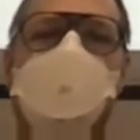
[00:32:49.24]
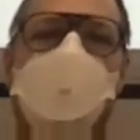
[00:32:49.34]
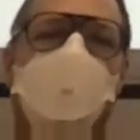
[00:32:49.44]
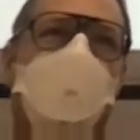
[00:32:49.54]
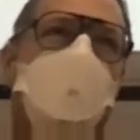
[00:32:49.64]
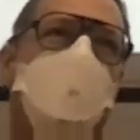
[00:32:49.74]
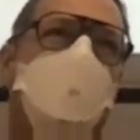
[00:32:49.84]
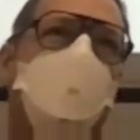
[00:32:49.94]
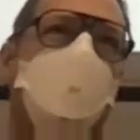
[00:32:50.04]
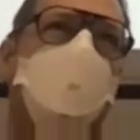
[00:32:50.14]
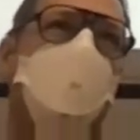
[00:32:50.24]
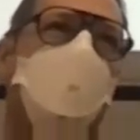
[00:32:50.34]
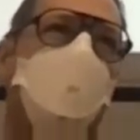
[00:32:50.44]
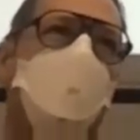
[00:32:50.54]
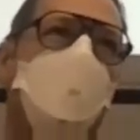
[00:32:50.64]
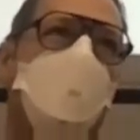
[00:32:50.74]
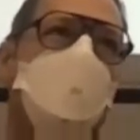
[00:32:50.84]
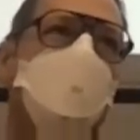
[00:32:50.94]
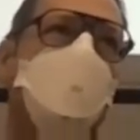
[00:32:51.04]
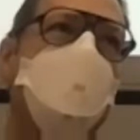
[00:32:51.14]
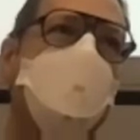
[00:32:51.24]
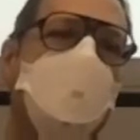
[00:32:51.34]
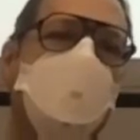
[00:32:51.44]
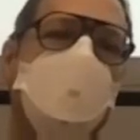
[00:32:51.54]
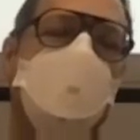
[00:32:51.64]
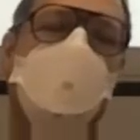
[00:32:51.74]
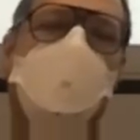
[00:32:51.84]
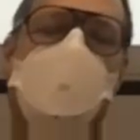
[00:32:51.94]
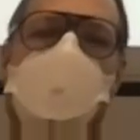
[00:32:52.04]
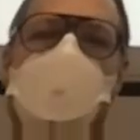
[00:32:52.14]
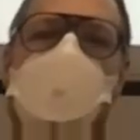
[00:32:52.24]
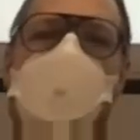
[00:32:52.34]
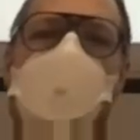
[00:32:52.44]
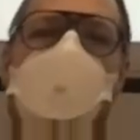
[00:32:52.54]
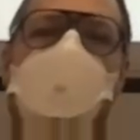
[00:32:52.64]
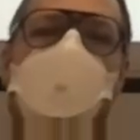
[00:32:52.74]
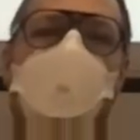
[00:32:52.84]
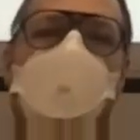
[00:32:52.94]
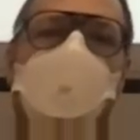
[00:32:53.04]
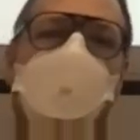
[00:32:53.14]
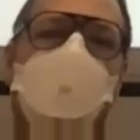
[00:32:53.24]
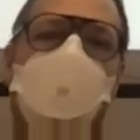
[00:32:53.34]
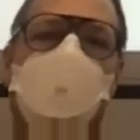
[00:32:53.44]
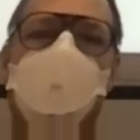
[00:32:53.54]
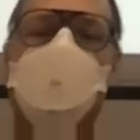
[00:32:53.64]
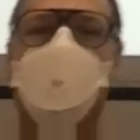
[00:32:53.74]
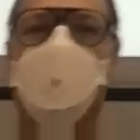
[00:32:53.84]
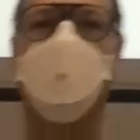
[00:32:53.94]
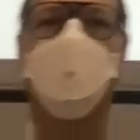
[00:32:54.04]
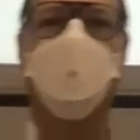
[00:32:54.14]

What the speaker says: at many different spacings and orientations of this grating.